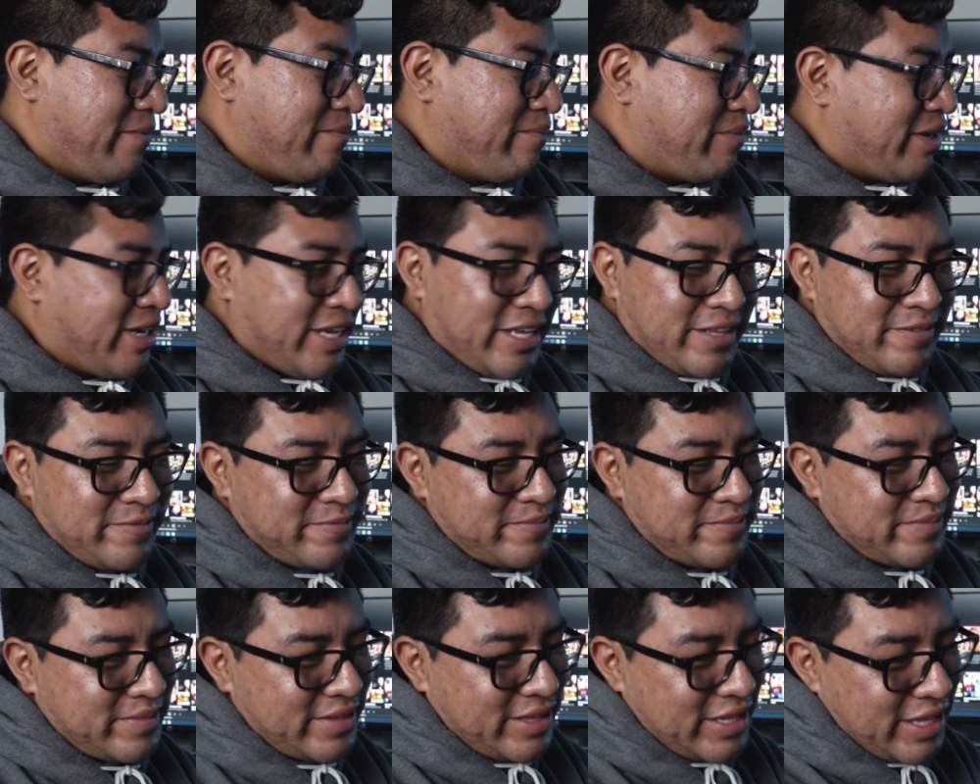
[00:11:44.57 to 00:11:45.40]
but
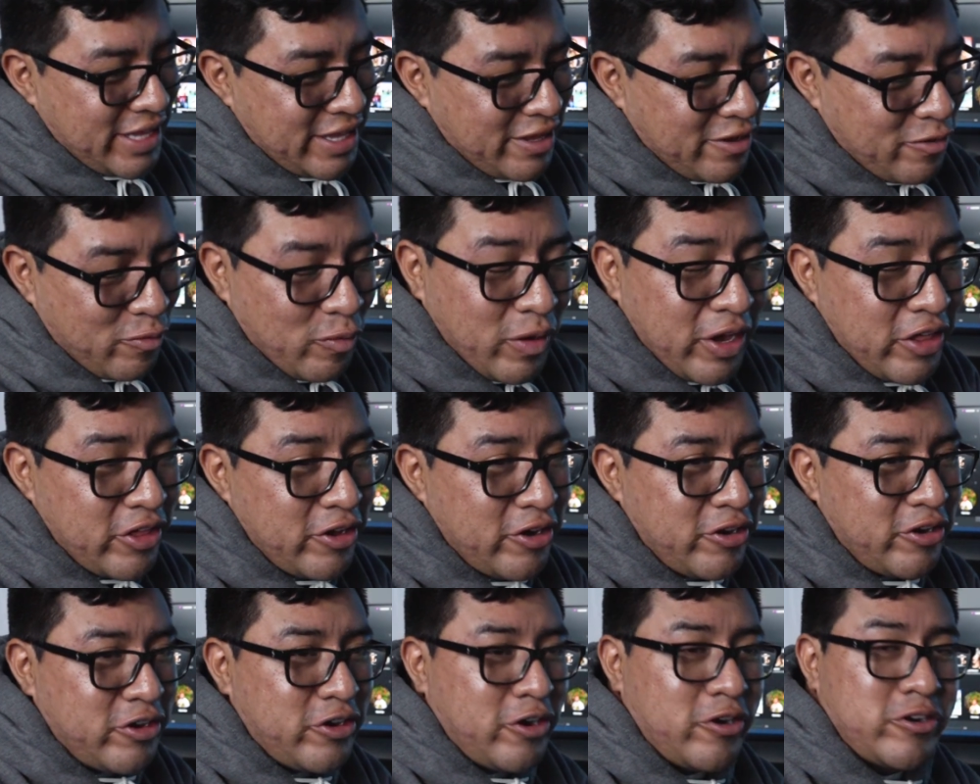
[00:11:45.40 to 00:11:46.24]

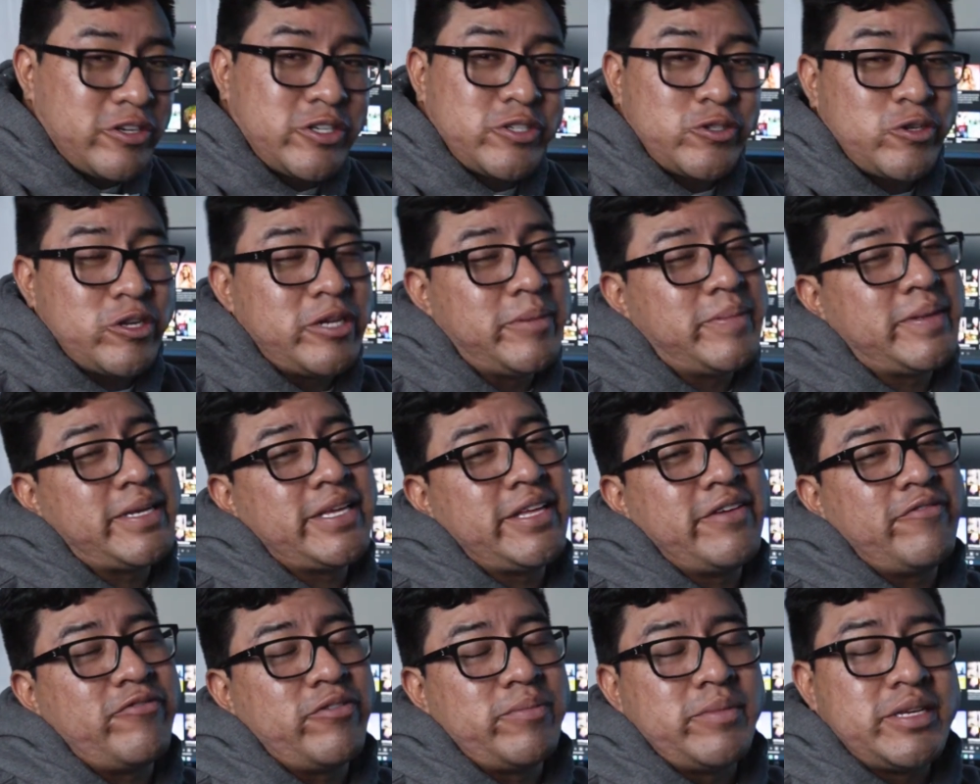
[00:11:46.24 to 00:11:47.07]
whether you're streaming
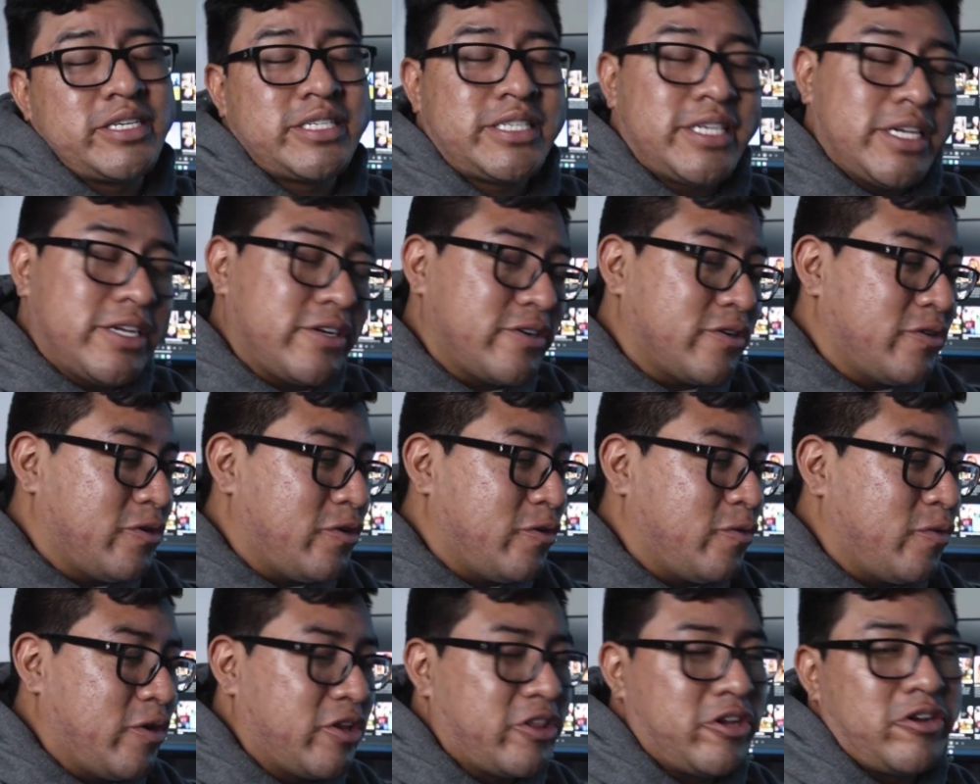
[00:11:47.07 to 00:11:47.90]
it from the
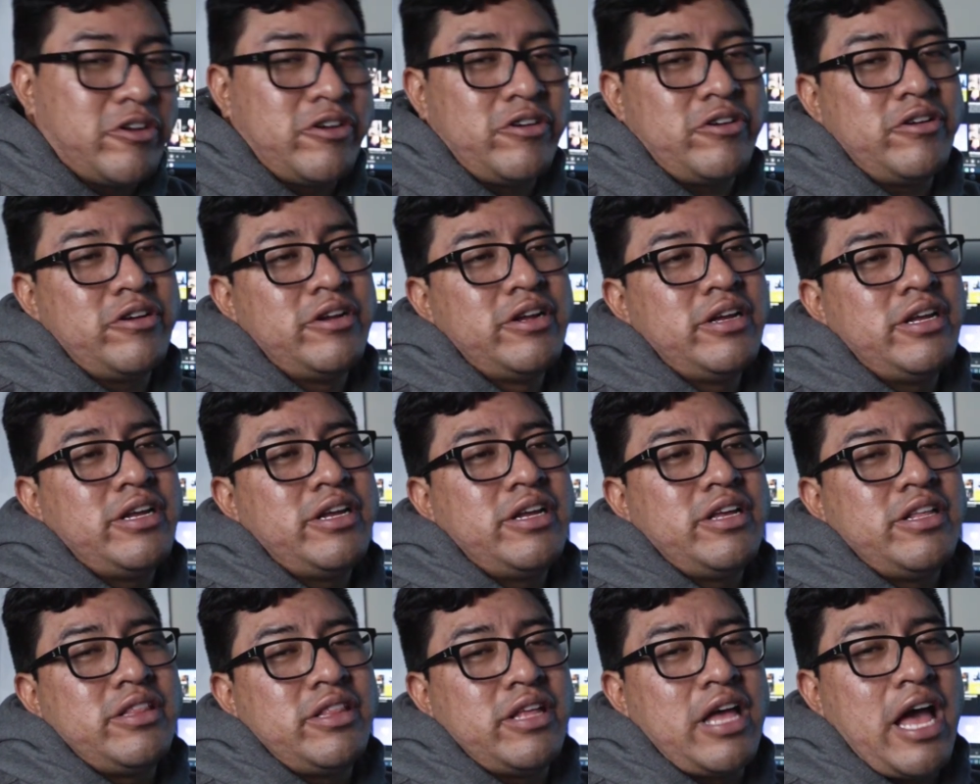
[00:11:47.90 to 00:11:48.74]
single, whether
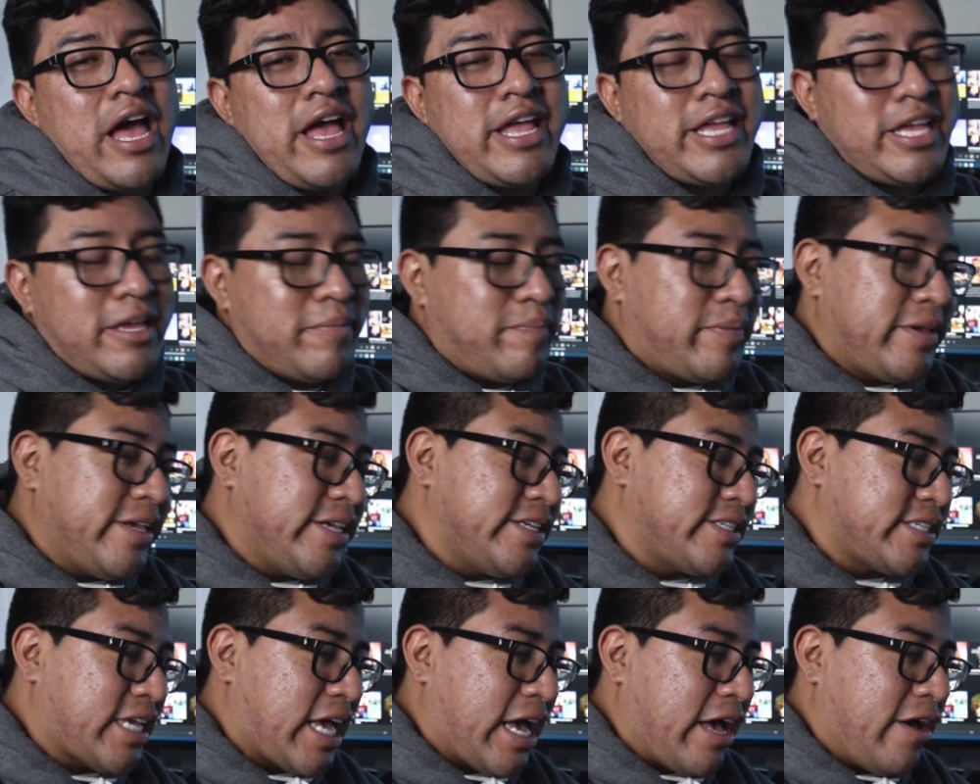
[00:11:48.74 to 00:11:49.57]
the
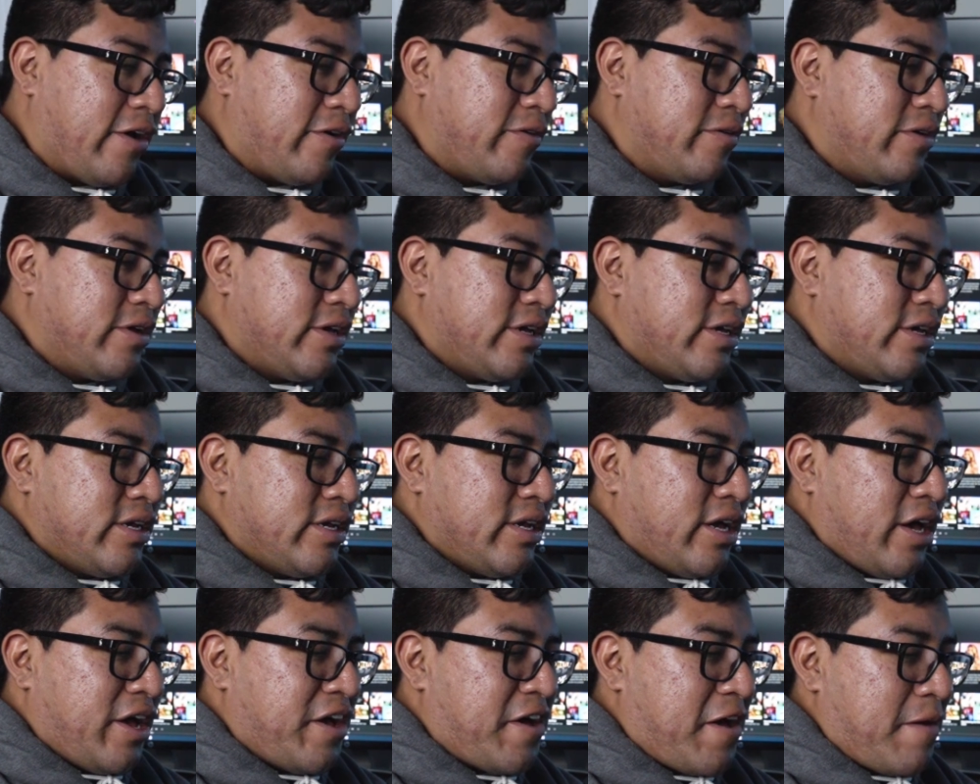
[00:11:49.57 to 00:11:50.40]
EP's out,
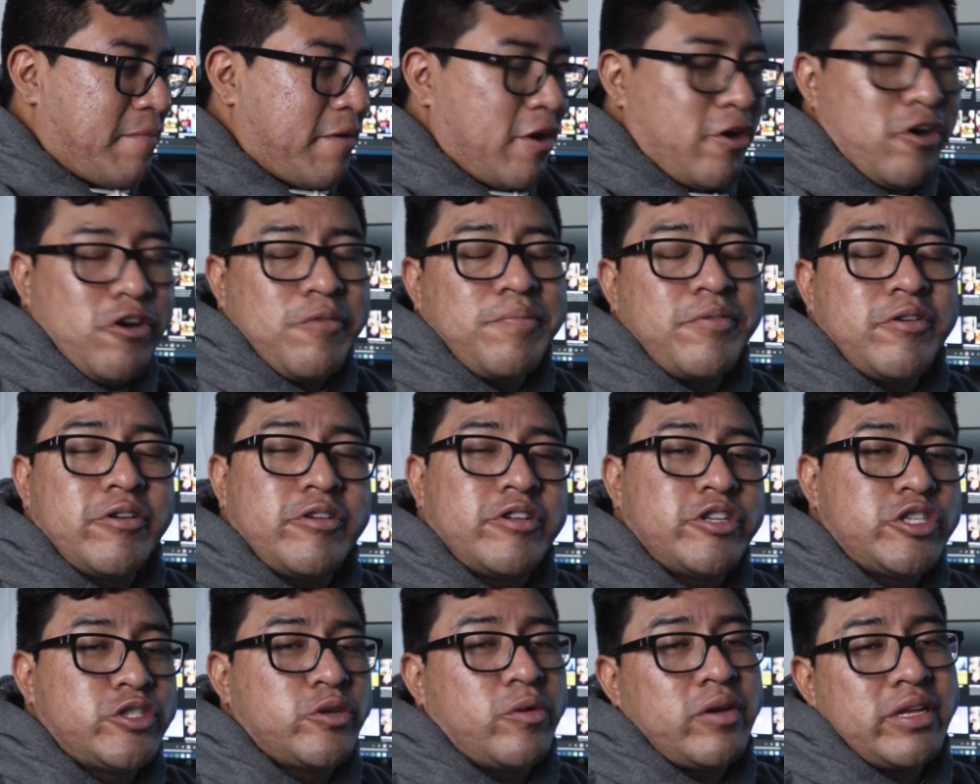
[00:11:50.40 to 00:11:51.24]
I hope you
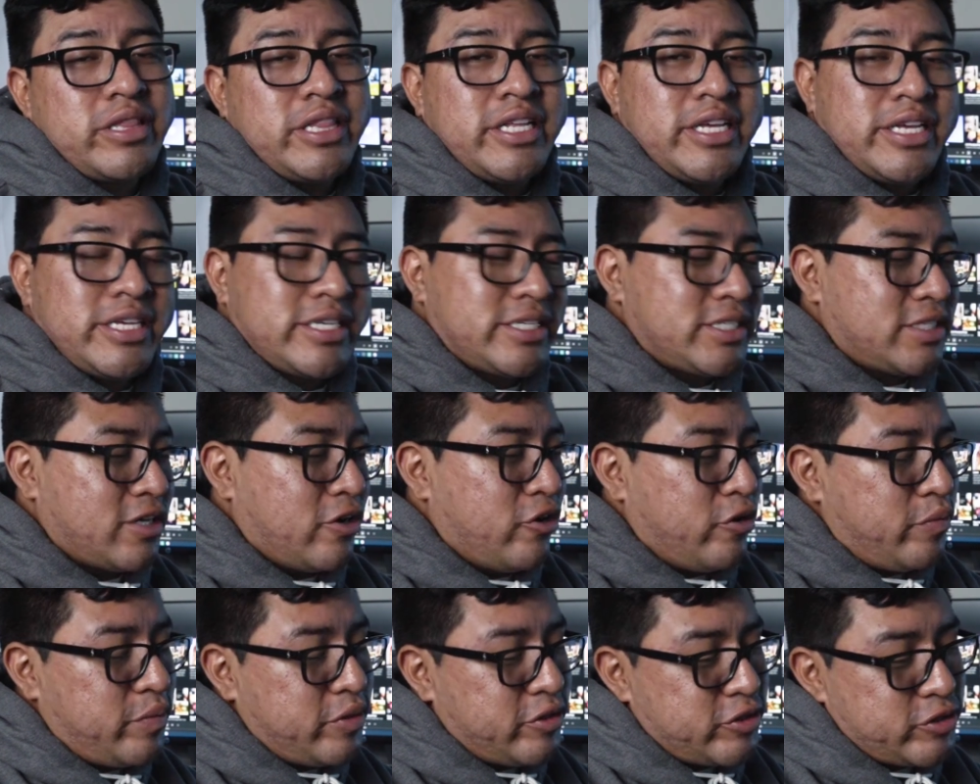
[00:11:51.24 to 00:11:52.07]
enjoyed this. I
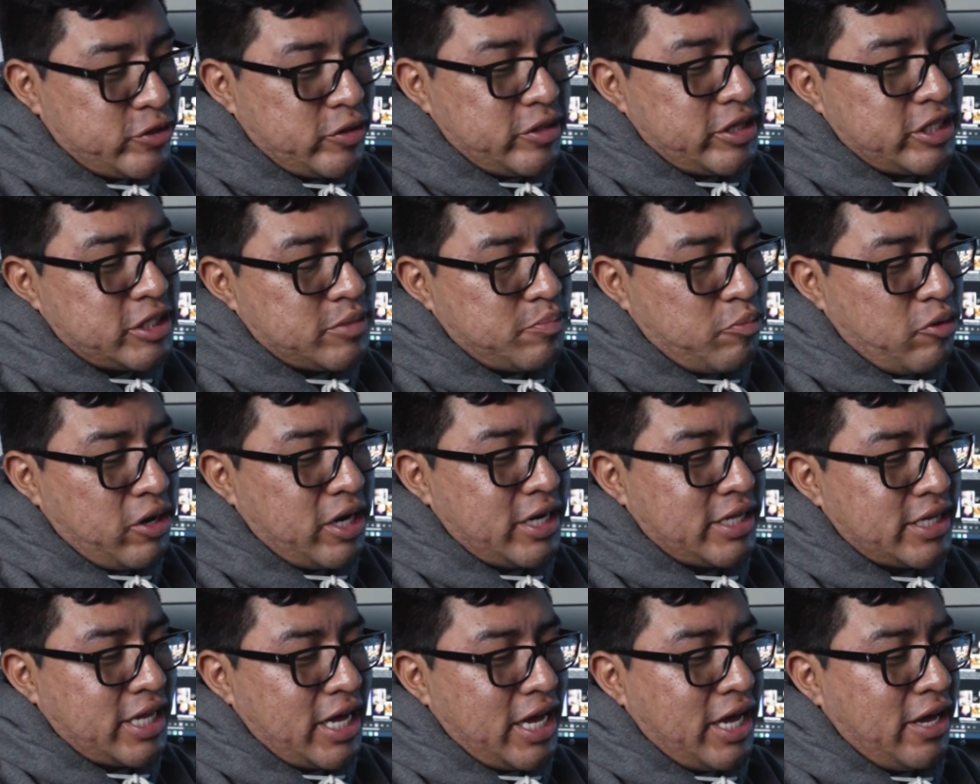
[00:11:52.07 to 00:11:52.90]
hope you enjoyed this
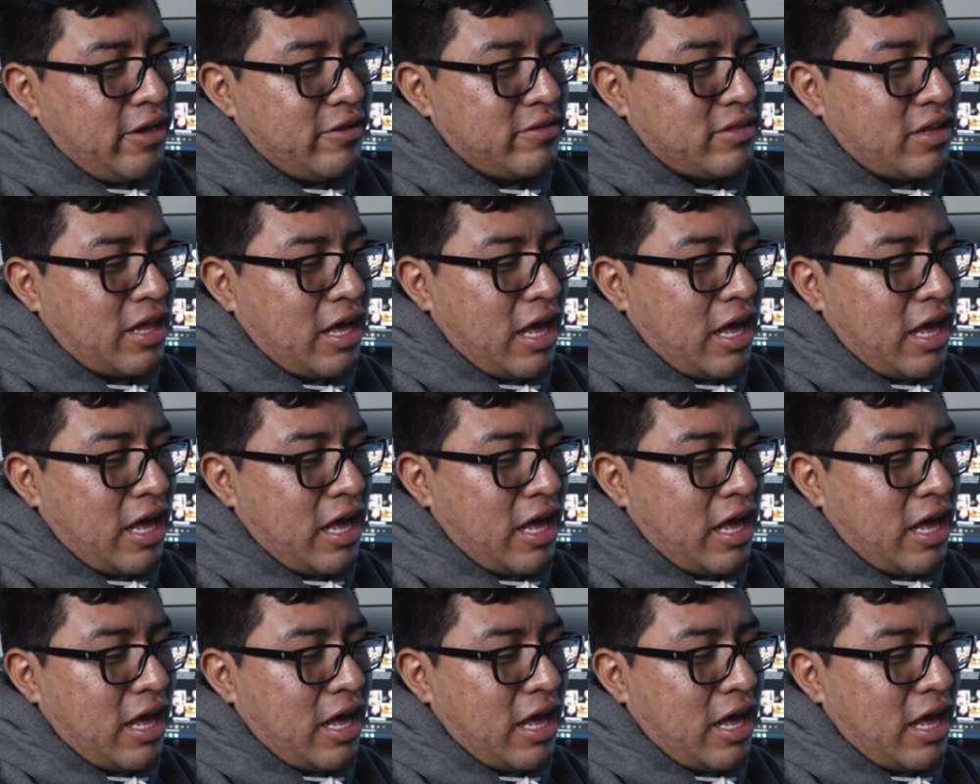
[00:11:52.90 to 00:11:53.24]
breakdown.